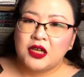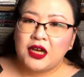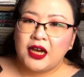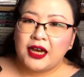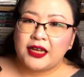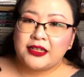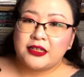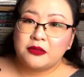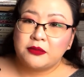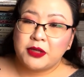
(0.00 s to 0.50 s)

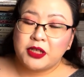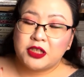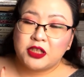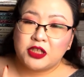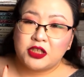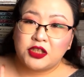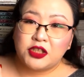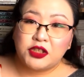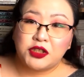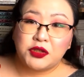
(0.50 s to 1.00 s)
I did
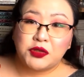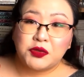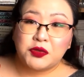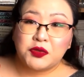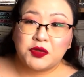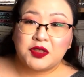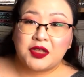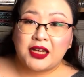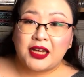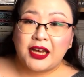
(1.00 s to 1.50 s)
mention to
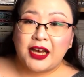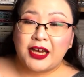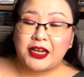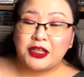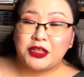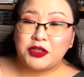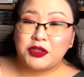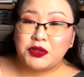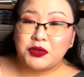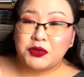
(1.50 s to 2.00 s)
you that
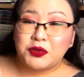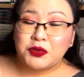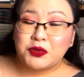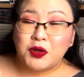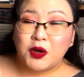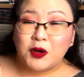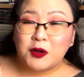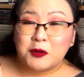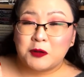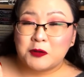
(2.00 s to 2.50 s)
I do
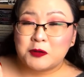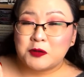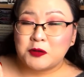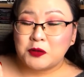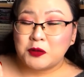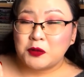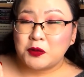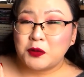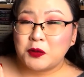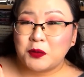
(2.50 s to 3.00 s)

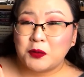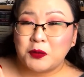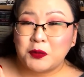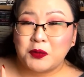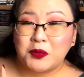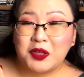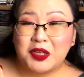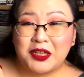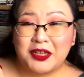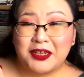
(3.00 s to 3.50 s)
also
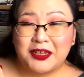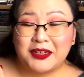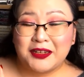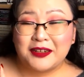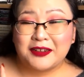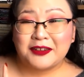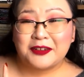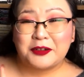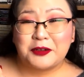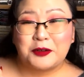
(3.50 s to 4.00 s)

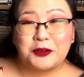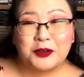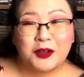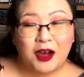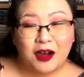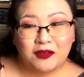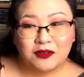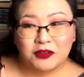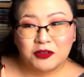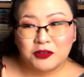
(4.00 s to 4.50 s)
read
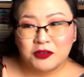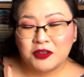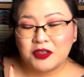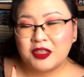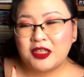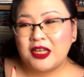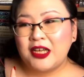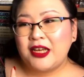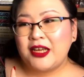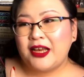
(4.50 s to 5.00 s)

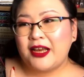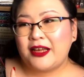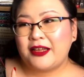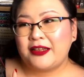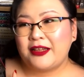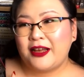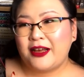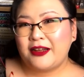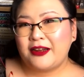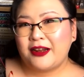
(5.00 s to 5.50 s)
novels
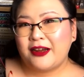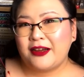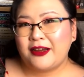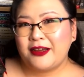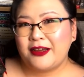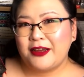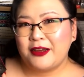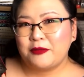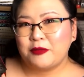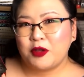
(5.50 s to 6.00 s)
and that I
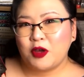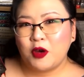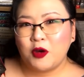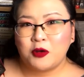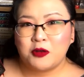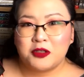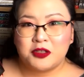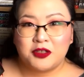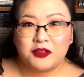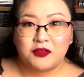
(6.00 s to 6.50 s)
am the
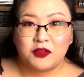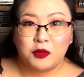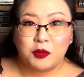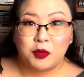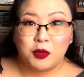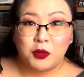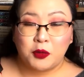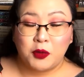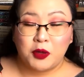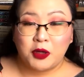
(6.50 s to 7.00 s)
host of the
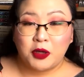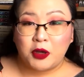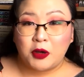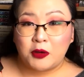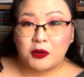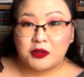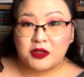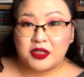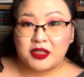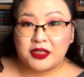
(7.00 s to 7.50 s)
Book One
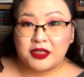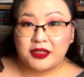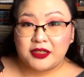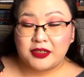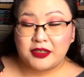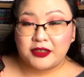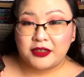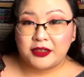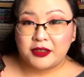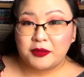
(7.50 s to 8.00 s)
Cozy's
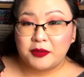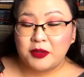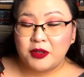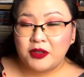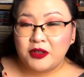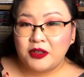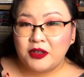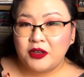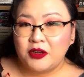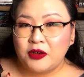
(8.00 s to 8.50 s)
Club,
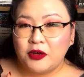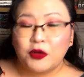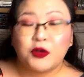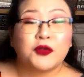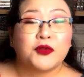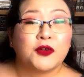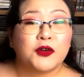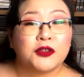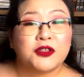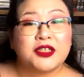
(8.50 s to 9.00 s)
or
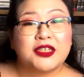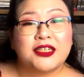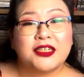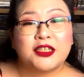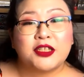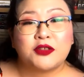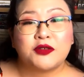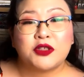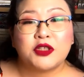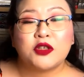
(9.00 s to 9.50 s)
first in the
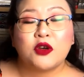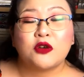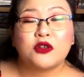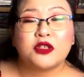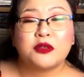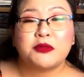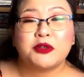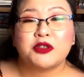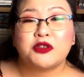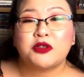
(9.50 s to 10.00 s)
series
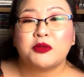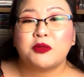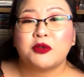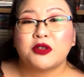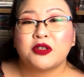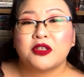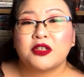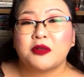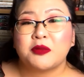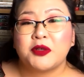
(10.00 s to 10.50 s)
Cozy Mystery
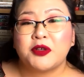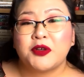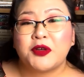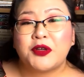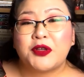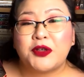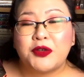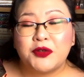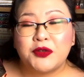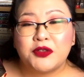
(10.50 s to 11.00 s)
Book Club here
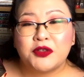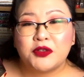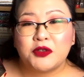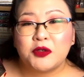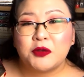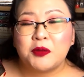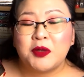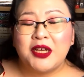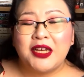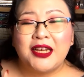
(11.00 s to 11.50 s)
on
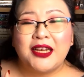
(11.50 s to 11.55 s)
YouTube.